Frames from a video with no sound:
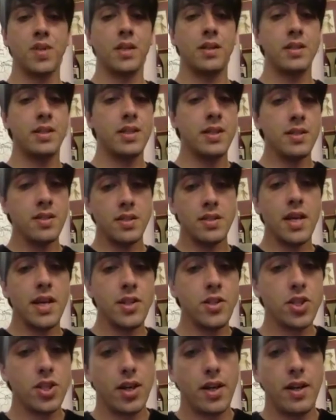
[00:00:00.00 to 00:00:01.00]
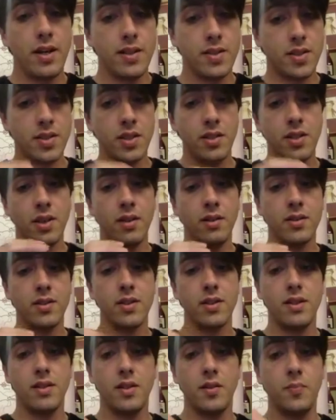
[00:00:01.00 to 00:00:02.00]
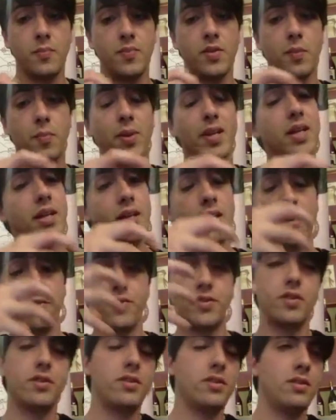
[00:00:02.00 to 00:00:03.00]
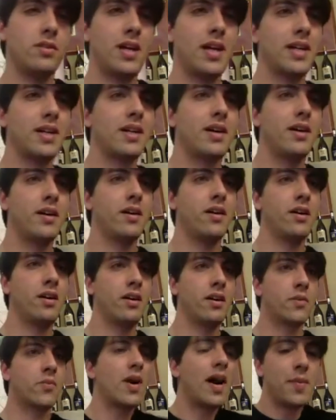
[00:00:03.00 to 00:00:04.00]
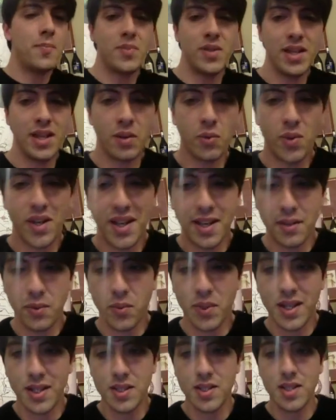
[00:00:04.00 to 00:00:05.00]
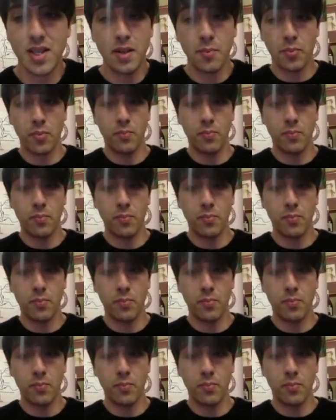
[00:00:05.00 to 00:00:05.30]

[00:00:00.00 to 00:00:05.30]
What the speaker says: This stage signals the beginning of the ripening. We can say